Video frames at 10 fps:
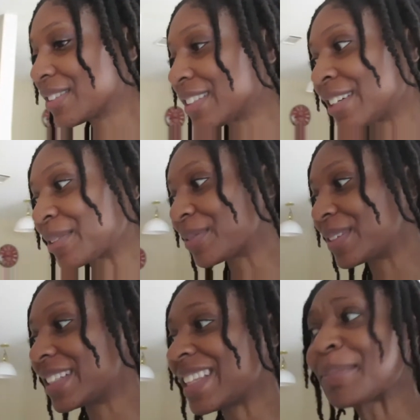So,
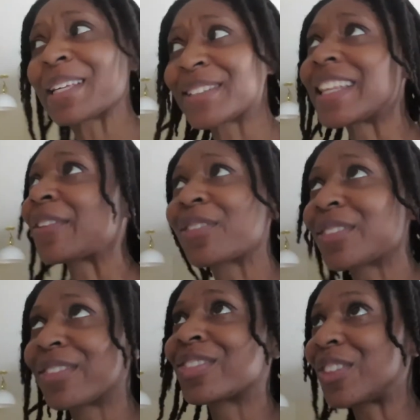and that place is like
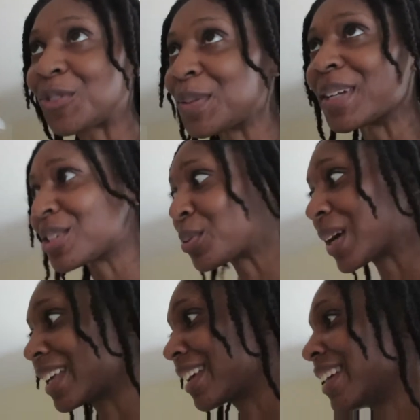30 minutes
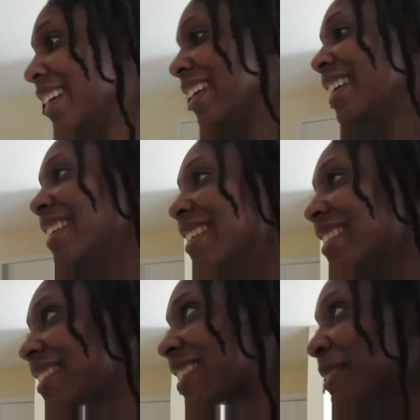away.
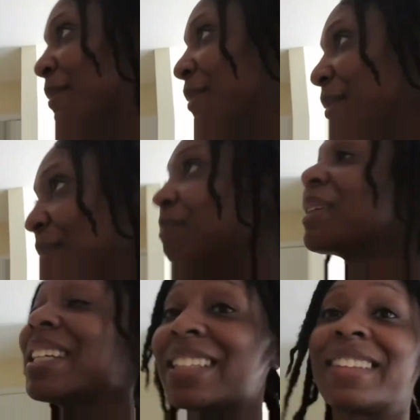So yeah,
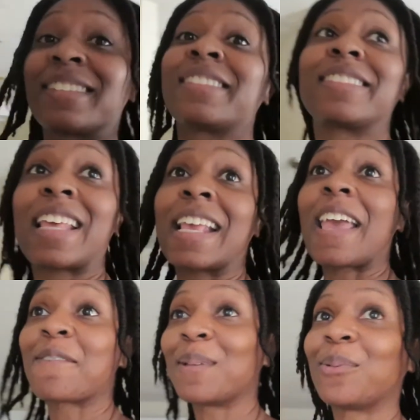but they
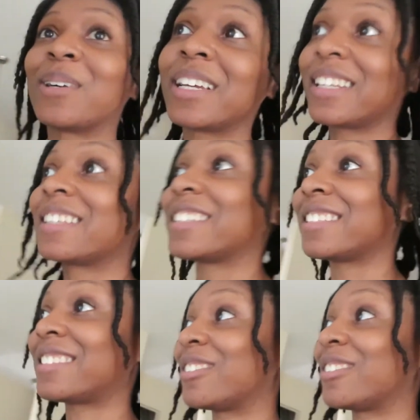gave me one and it's